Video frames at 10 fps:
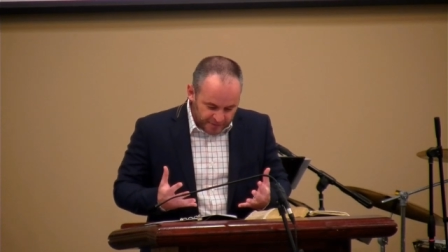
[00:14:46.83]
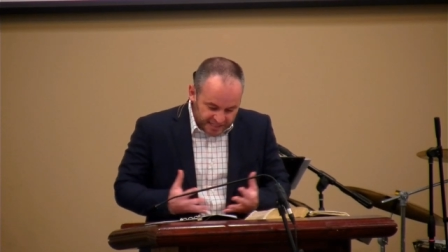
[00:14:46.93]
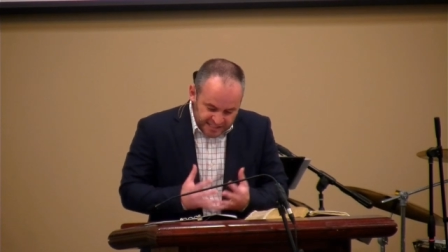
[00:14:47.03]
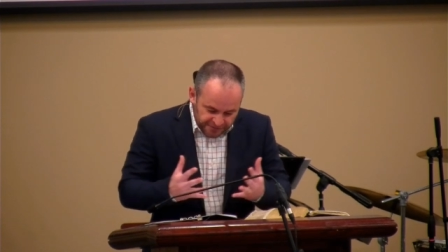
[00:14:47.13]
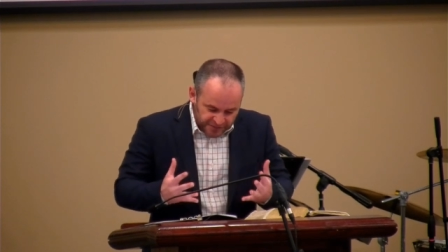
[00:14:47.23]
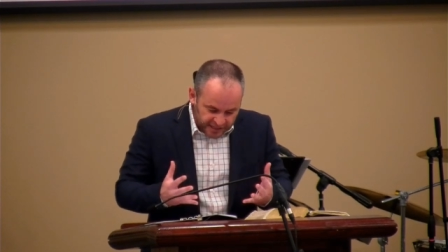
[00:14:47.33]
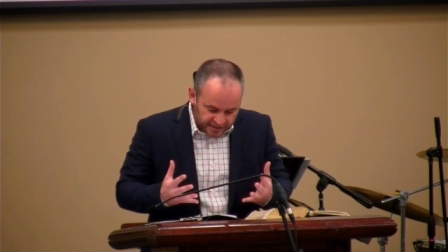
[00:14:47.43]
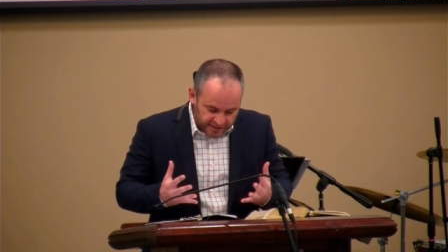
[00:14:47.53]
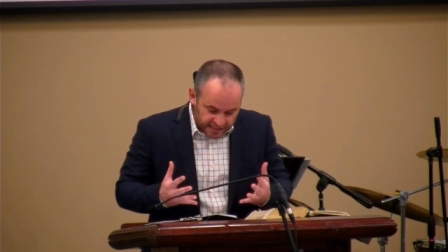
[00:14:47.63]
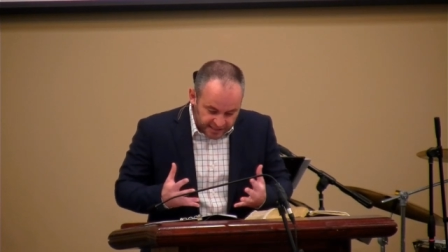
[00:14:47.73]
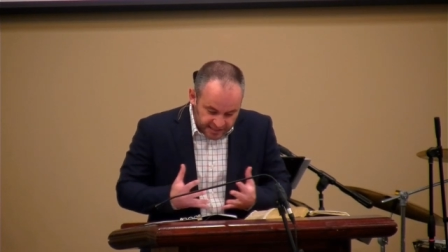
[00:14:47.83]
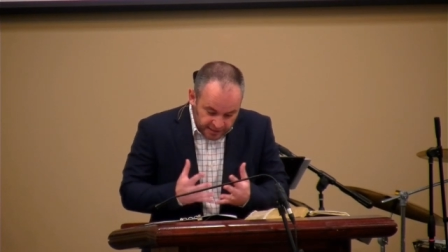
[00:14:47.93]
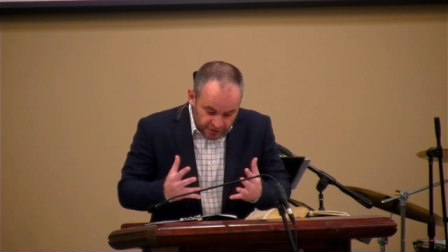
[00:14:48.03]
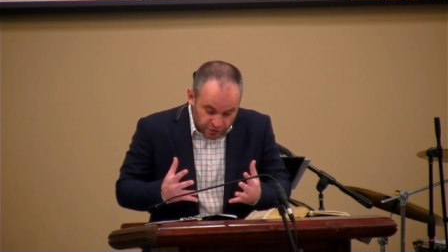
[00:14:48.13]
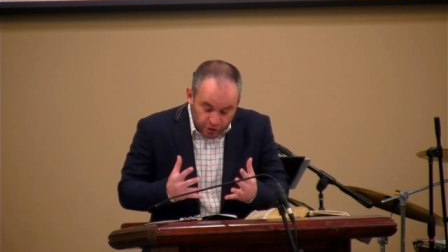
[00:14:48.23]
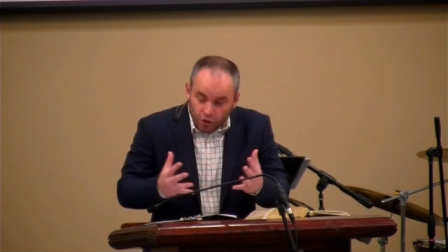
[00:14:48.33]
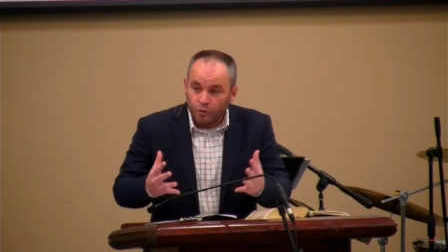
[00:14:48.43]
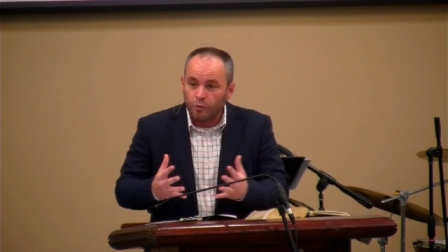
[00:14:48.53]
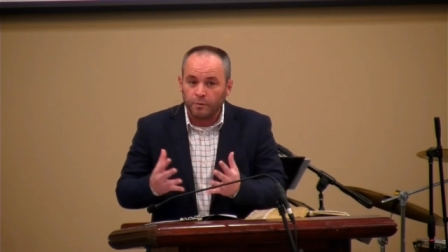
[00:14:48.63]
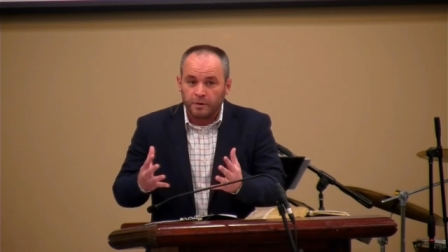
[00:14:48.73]
as if they, they didn't
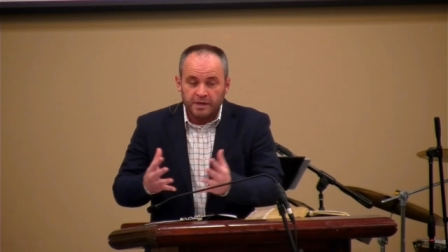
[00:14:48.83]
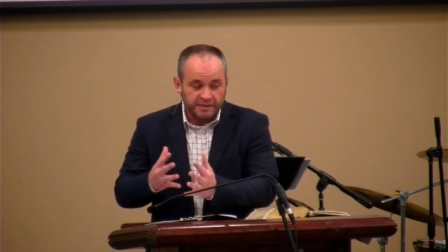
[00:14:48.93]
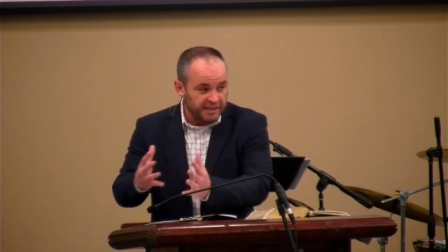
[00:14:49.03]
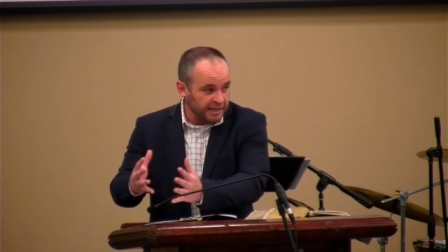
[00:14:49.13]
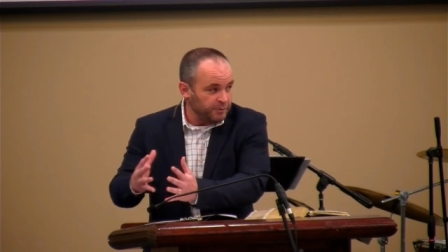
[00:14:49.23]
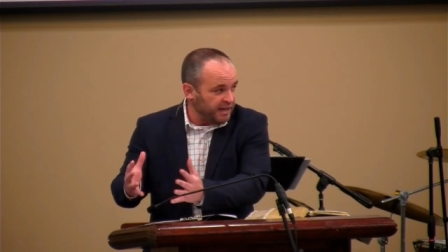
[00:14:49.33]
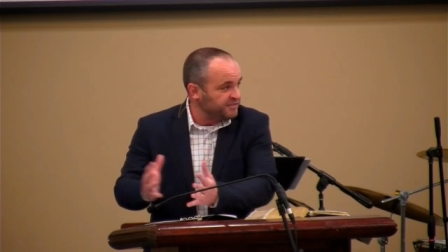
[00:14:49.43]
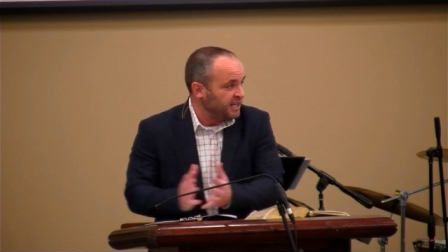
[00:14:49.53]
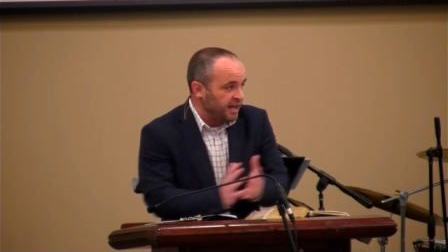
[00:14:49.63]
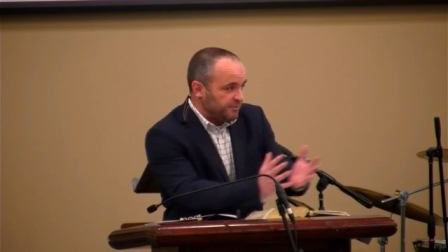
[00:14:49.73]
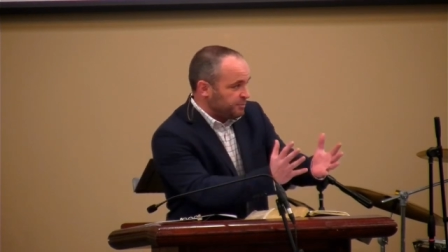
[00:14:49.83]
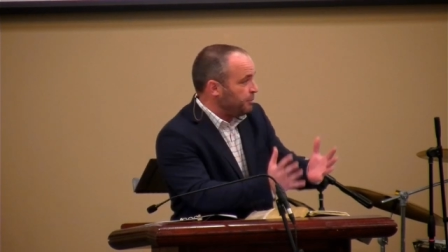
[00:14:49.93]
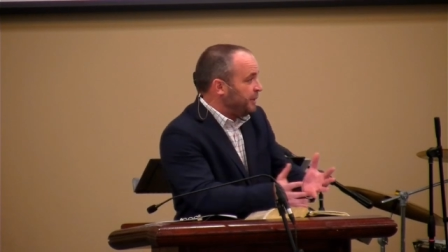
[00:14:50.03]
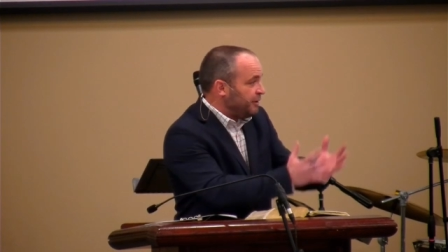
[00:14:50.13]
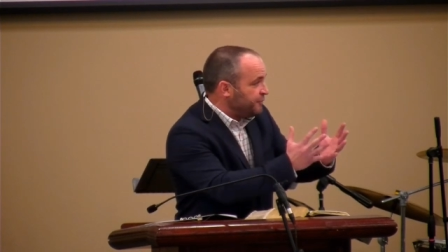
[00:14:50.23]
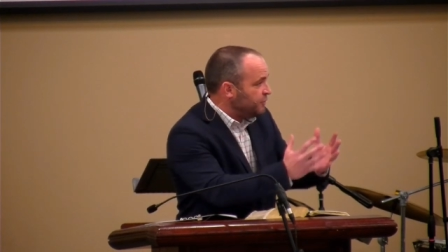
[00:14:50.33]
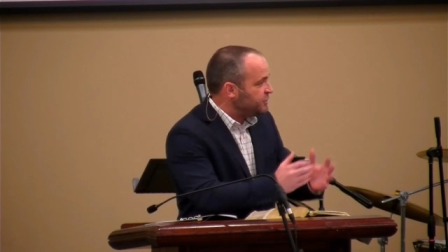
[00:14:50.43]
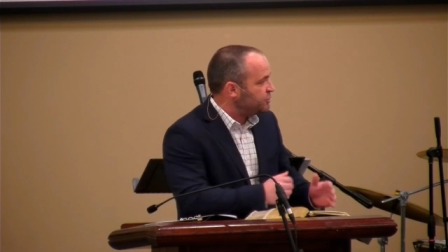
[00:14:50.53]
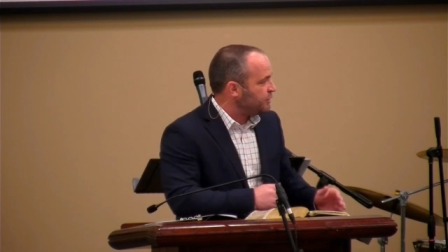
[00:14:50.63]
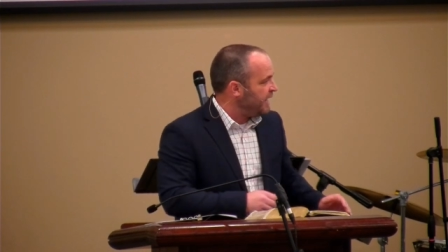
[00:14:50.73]
know that they would have time to prepare food
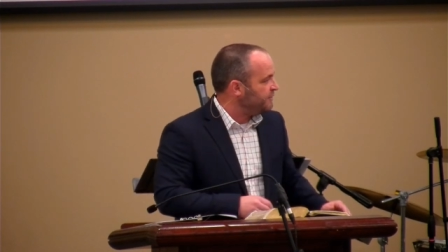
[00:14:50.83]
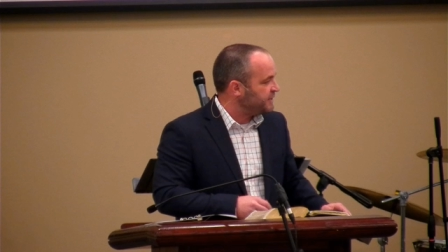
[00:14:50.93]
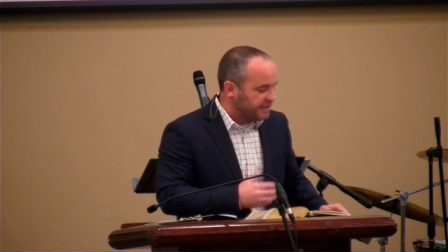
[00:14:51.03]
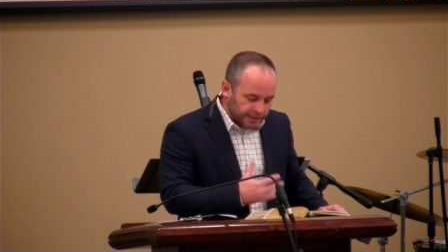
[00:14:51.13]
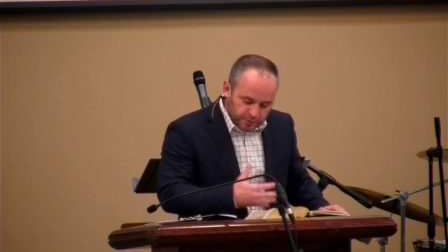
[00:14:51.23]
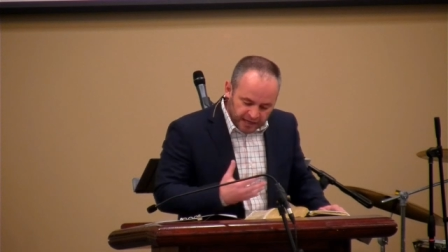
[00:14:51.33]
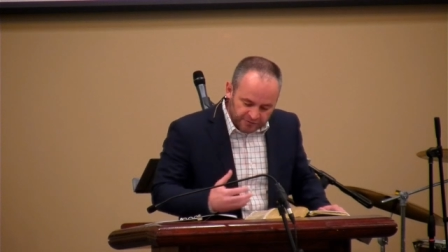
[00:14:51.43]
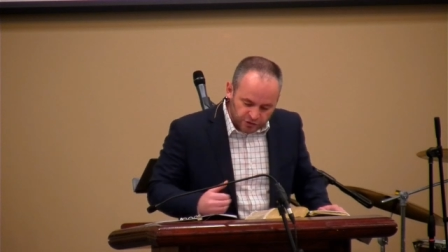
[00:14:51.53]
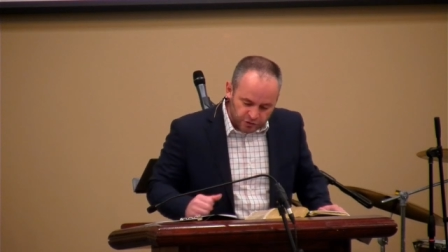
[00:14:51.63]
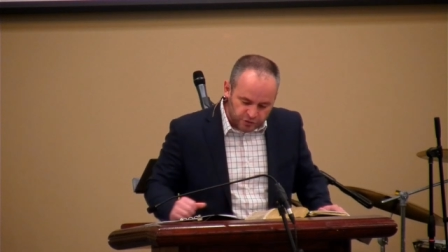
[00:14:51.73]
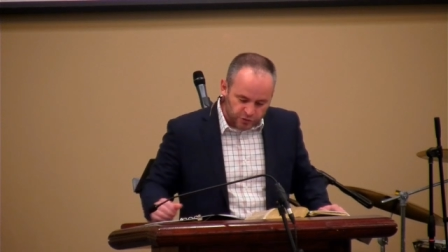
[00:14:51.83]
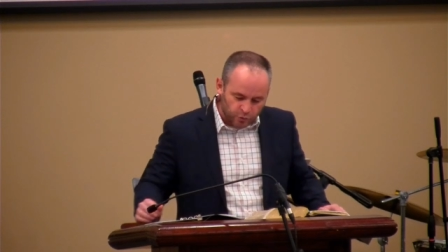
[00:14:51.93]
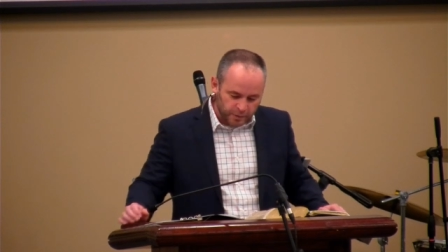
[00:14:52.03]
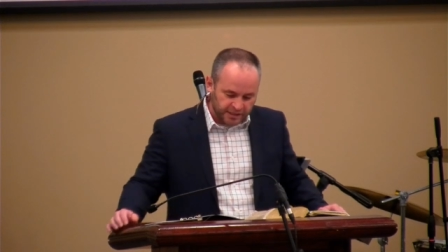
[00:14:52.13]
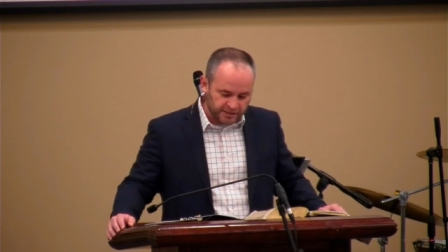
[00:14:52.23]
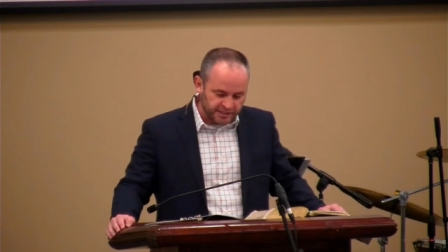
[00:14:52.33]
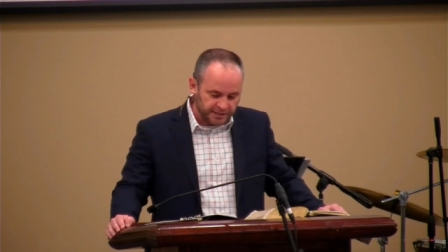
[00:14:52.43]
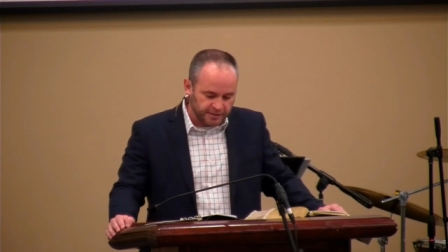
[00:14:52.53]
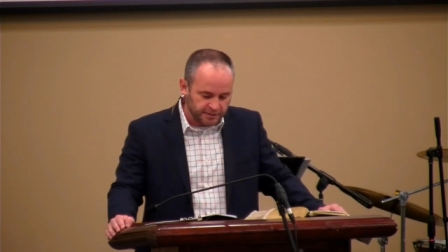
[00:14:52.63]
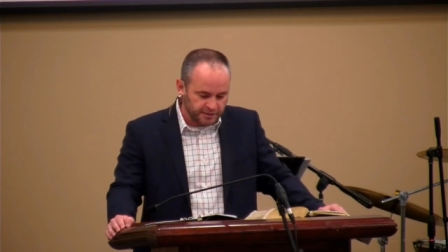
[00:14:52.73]
to travel, that they would have to do so quickly.